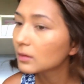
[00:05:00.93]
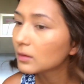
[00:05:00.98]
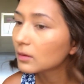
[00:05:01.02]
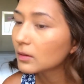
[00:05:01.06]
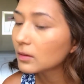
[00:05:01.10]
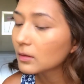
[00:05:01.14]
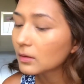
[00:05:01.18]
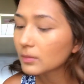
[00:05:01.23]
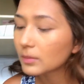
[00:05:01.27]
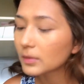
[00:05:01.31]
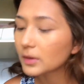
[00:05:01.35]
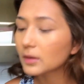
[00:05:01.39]

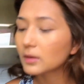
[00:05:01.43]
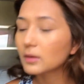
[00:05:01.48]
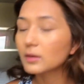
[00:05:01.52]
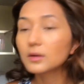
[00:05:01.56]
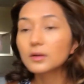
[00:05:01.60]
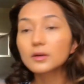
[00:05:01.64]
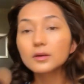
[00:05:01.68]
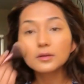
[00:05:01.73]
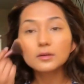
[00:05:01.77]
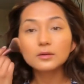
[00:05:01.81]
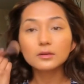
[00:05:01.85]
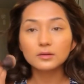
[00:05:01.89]
Oh my
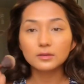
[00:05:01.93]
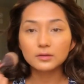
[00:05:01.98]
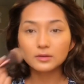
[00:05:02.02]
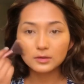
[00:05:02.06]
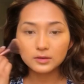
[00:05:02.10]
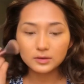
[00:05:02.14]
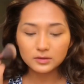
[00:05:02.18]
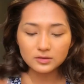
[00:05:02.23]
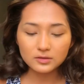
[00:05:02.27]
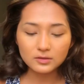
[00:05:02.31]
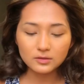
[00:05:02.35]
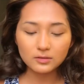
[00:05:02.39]
god, it
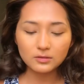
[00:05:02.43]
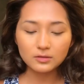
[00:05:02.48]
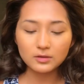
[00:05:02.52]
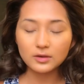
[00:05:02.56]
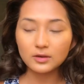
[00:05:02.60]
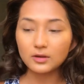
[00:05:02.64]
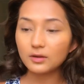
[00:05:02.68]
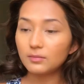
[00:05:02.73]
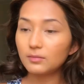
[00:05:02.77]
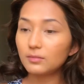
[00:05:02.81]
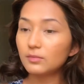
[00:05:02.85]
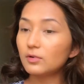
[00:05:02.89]
doesn't look
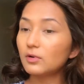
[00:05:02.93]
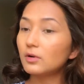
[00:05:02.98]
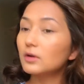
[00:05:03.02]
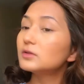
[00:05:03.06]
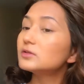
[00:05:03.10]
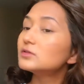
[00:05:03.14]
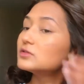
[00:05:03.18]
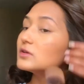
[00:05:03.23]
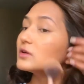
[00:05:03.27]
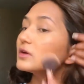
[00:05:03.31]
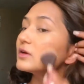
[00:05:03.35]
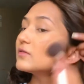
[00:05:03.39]
like I'm
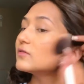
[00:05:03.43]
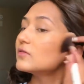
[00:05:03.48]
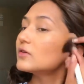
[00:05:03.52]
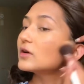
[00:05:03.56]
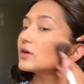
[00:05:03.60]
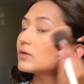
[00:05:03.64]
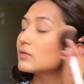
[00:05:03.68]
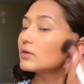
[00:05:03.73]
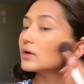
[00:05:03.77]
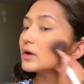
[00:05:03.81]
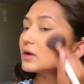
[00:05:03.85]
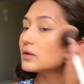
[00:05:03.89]
bronzing it
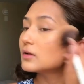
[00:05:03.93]
very well.